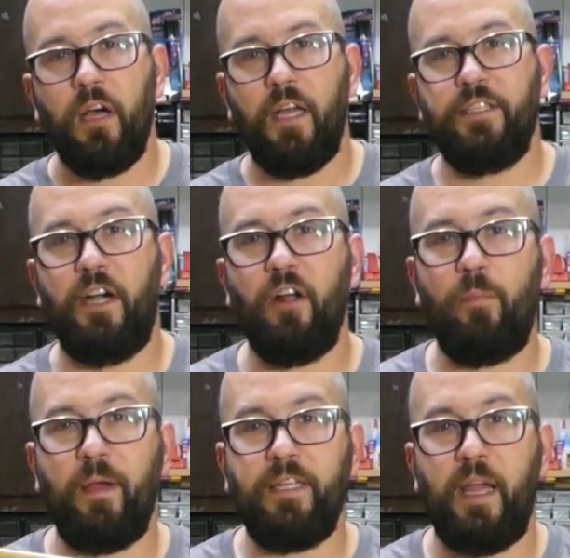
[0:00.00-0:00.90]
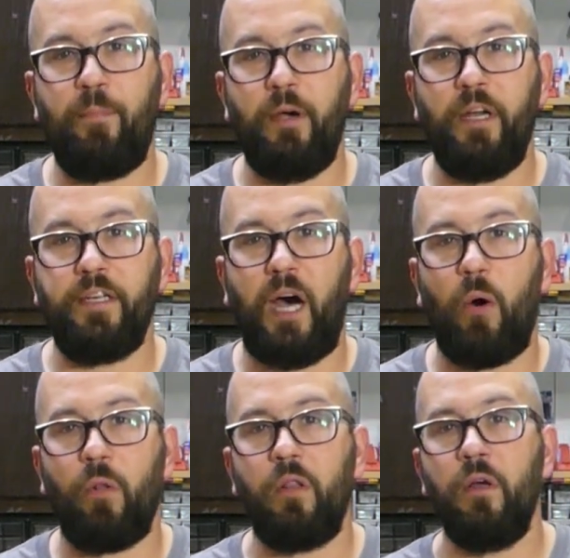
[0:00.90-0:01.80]
I start out by tapering a
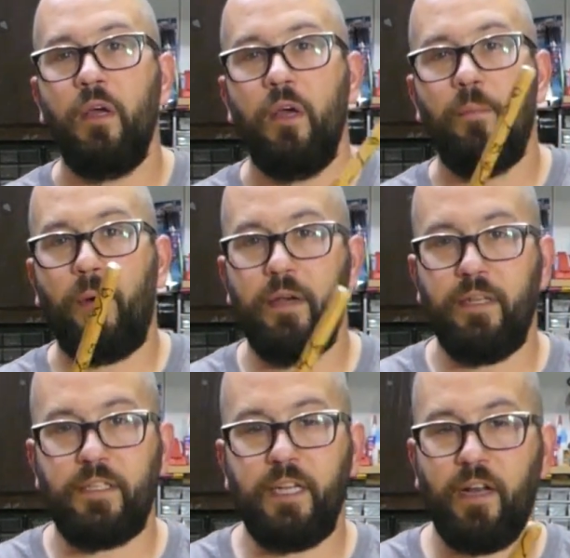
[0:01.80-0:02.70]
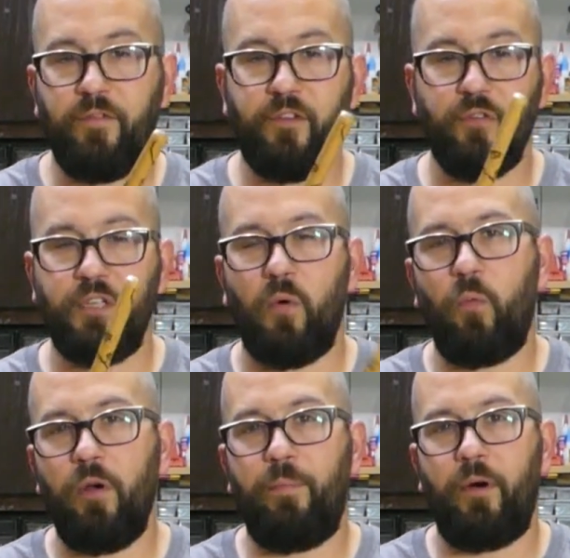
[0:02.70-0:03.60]
dowel, but instead of using a
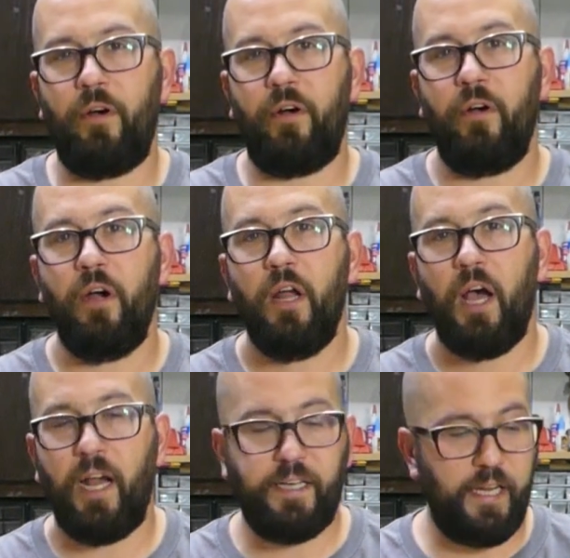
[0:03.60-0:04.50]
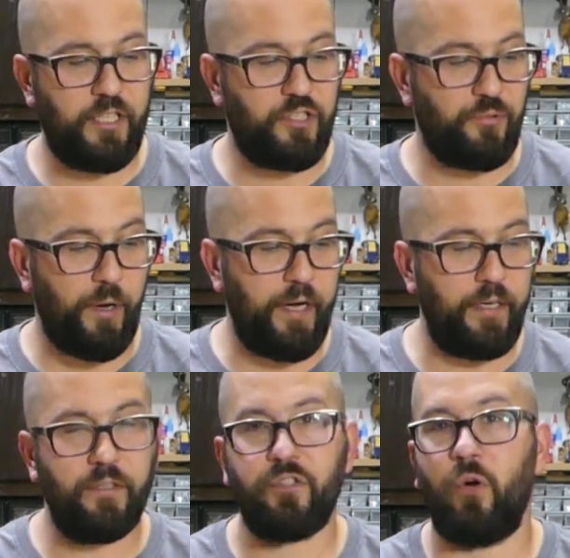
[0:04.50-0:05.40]
wood burner, I take
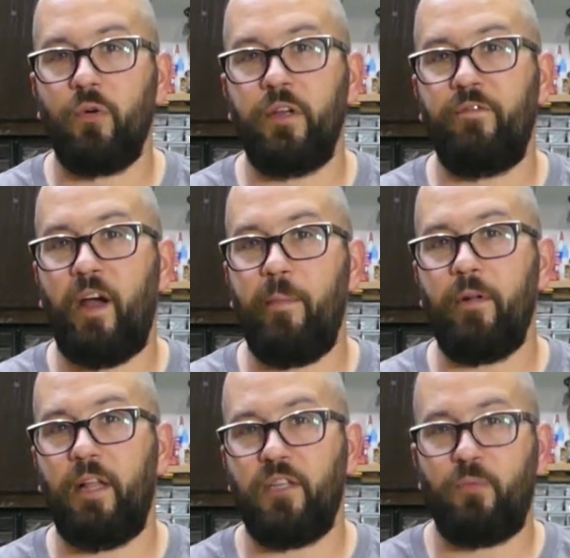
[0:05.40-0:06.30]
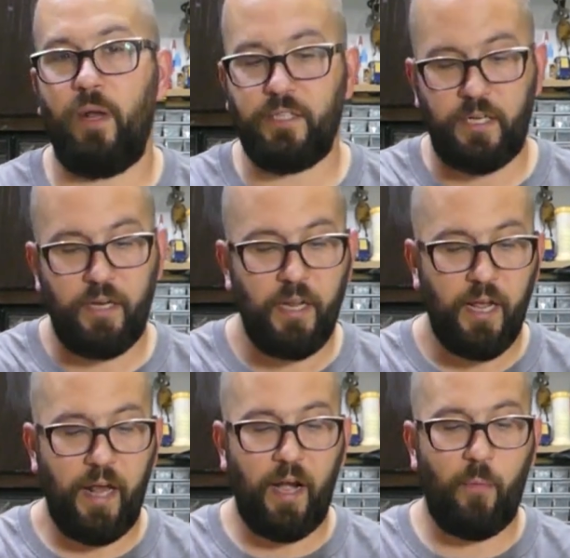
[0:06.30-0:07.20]
string soaked in fiberglass resin
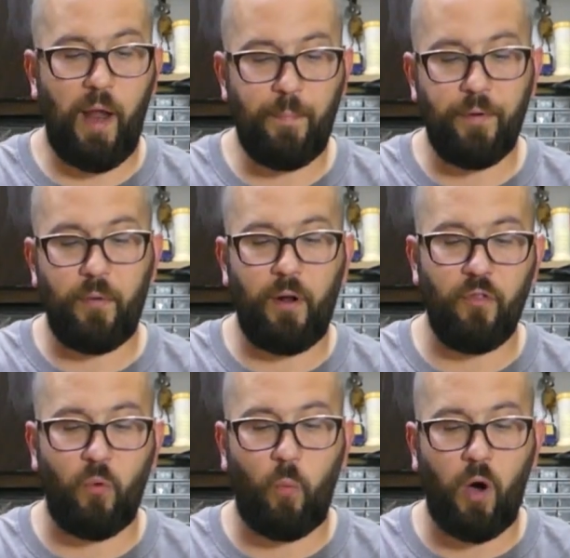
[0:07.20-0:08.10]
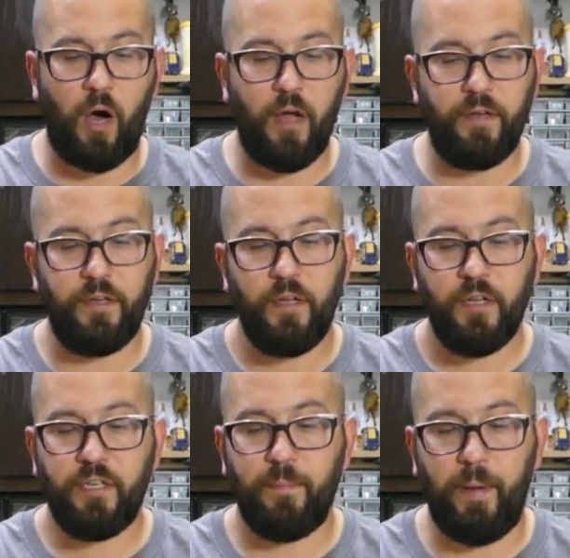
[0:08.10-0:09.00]
and I wrap it around the wand
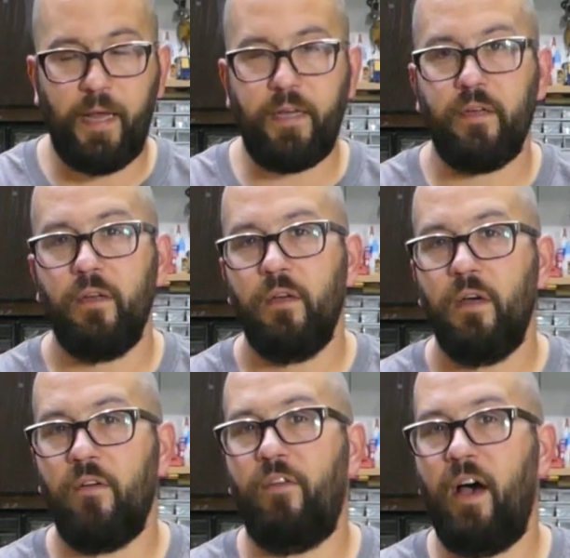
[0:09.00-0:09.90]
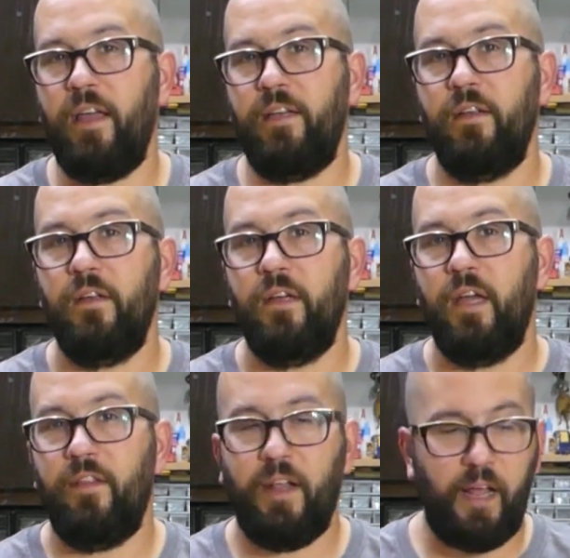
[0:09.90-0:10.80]
to make a vine.
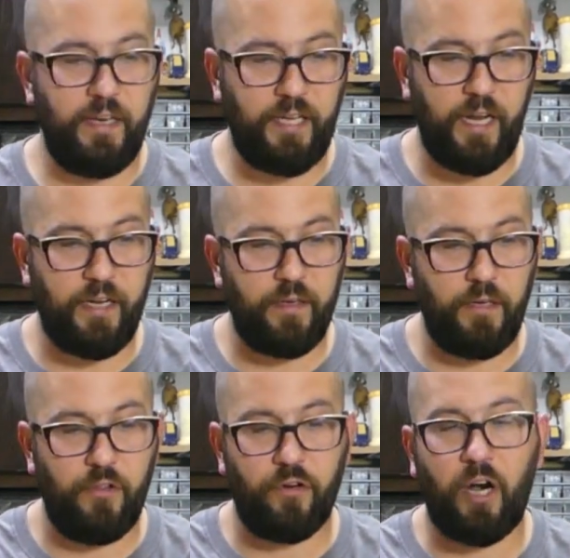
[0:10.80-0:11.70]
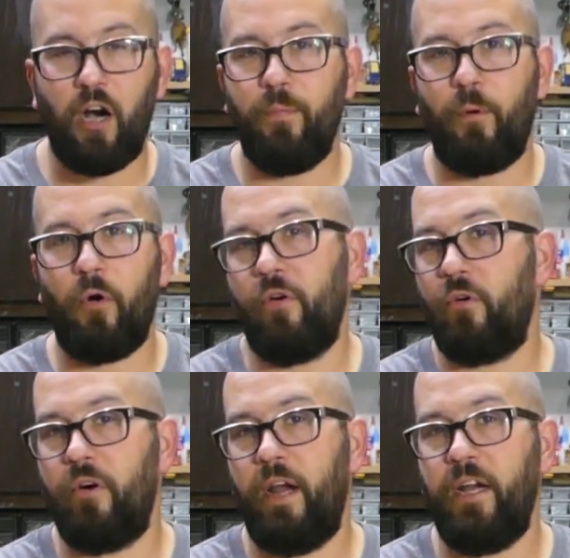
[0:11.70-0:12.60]
And then I take either cardboard
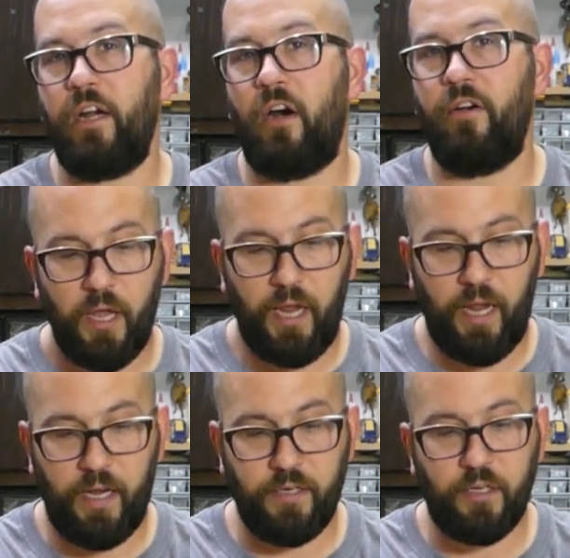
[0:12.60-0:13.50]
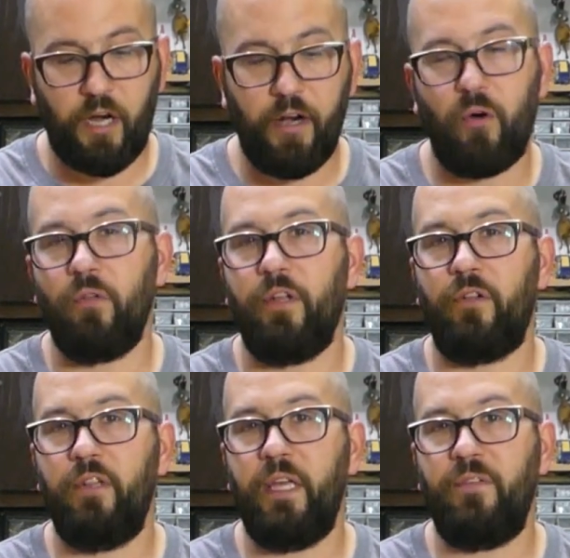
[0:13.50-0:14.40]
or egg carton and cut out
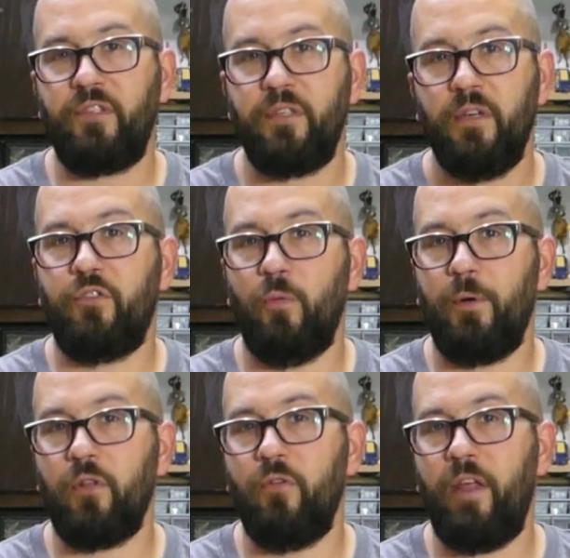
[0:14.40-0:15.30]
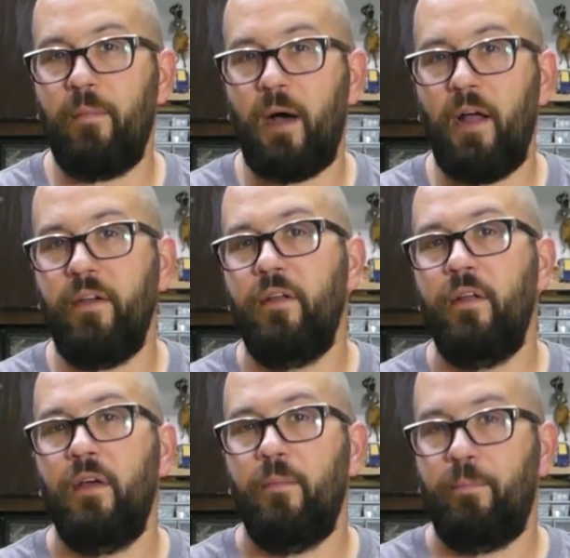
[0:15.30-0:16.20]
little leaves, super glue them on,
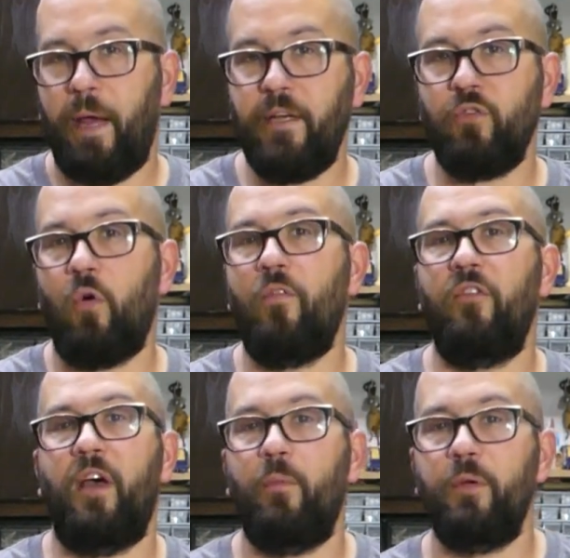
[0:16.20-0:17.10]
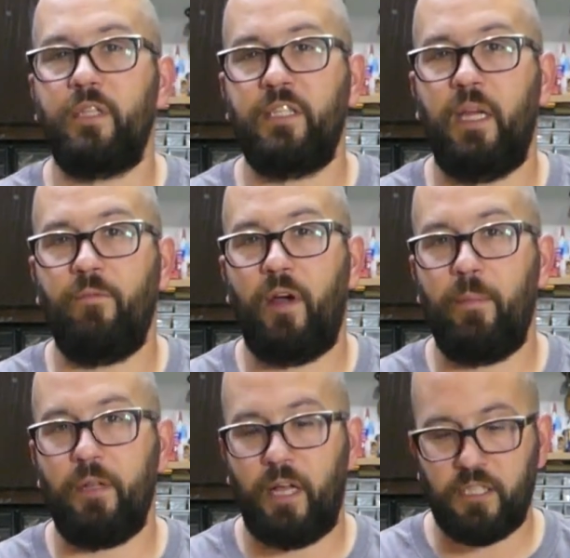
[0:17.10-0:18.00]
paint over them with the same
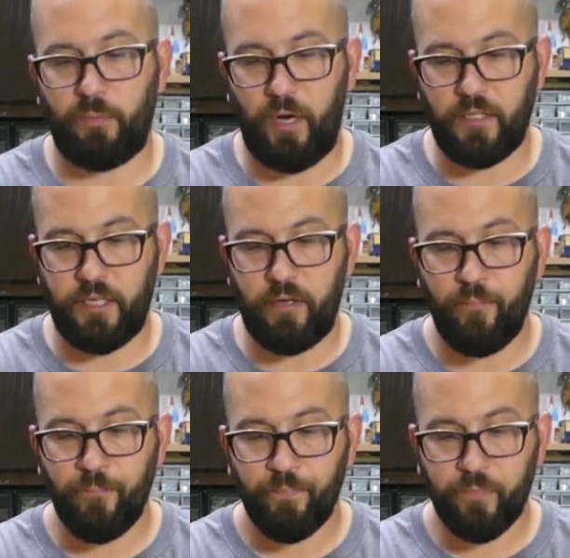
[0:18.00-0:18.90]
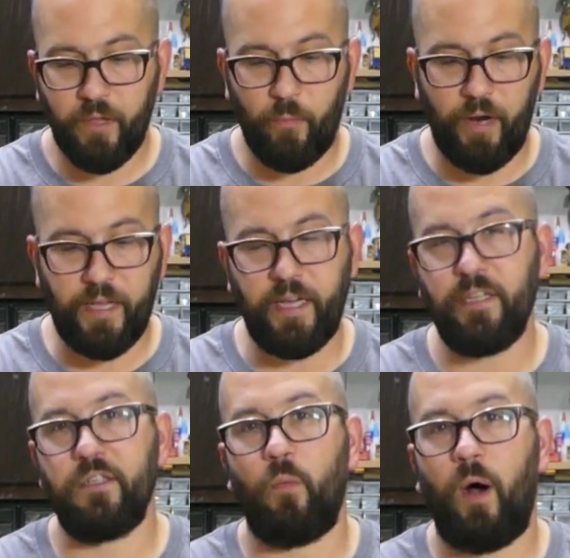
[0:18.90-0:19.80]
fiberglass resin, and what I get
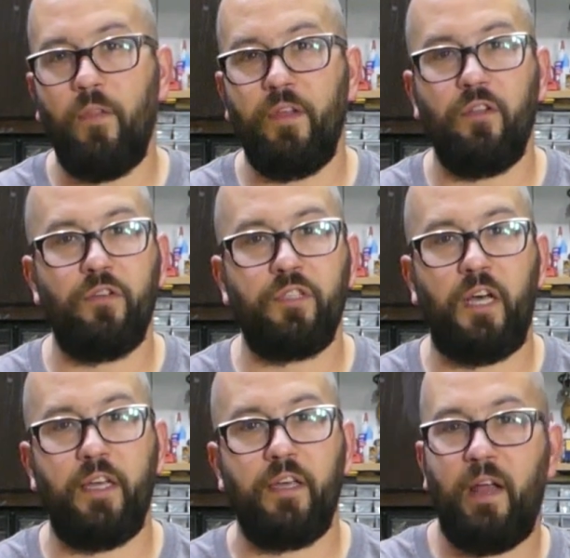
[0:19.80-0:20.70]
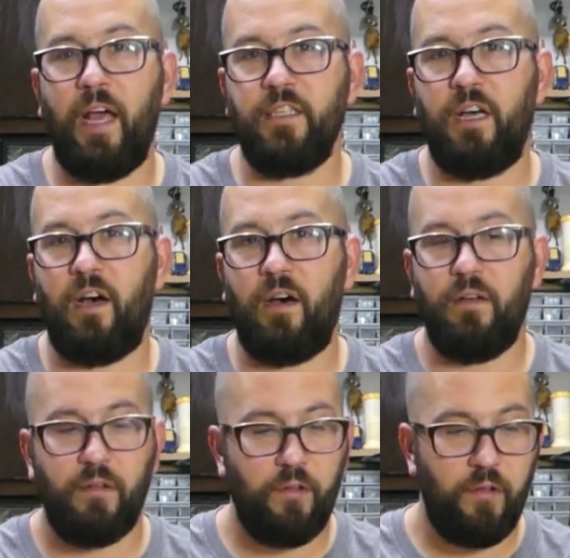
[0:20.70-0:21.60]
is a wand that looks like has
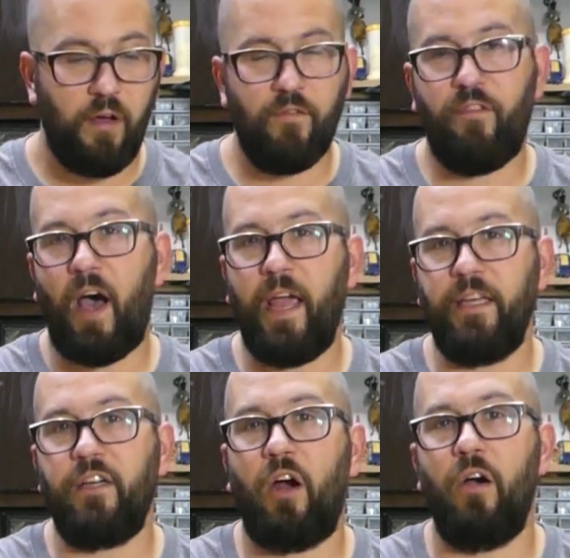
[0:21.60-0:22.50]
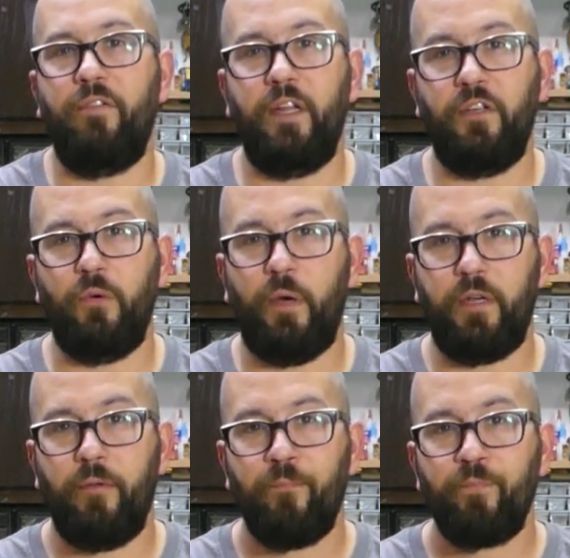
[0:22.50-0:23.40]
a vine carved into
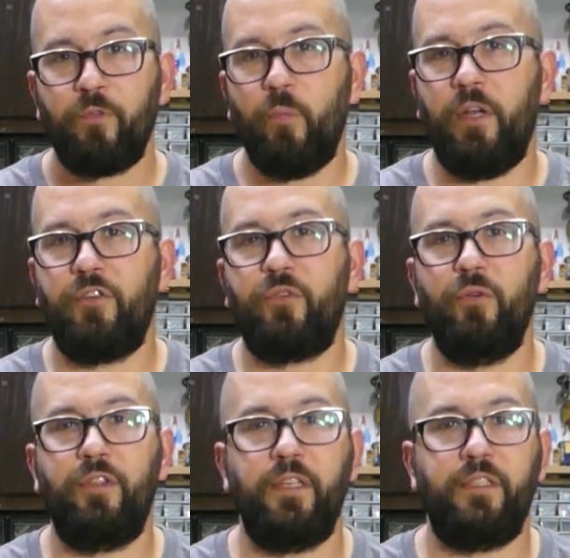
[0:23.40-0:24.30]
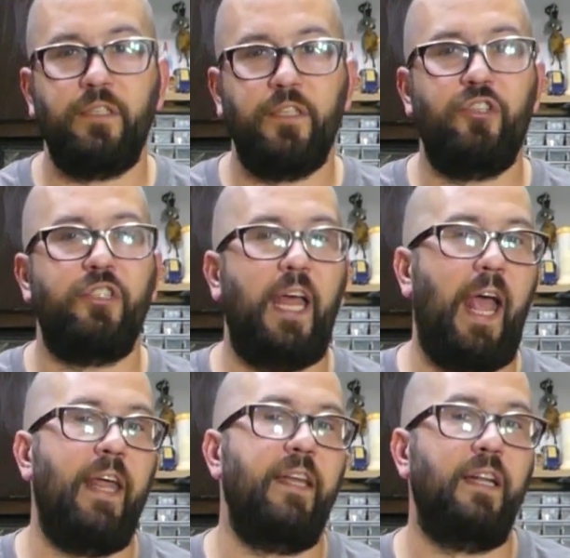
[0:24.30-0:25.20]
it, when in truth it's just
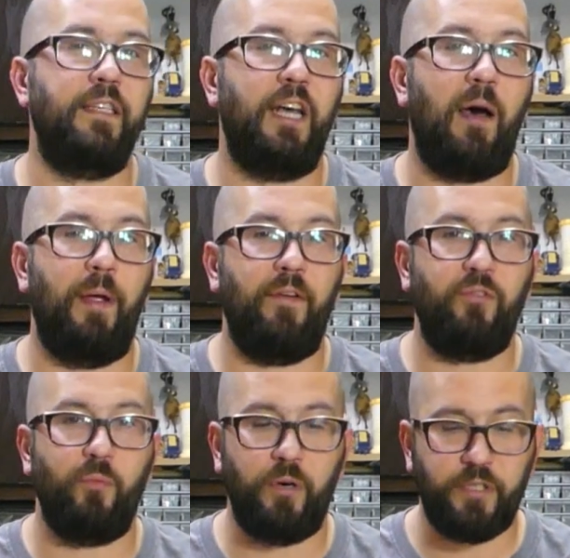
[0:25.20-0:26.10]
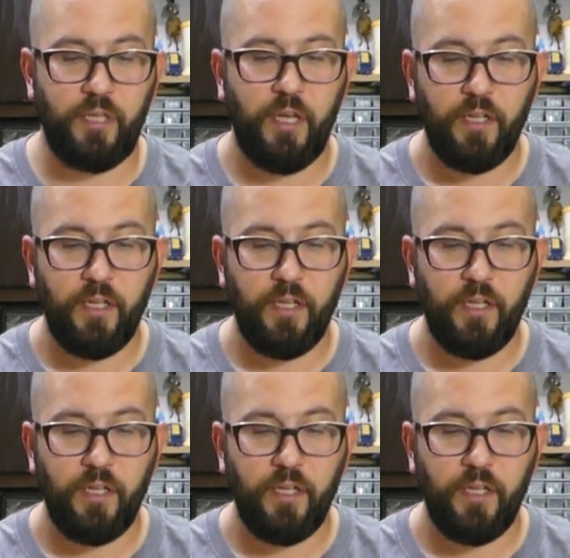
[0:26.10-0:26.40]
added on top afterwards.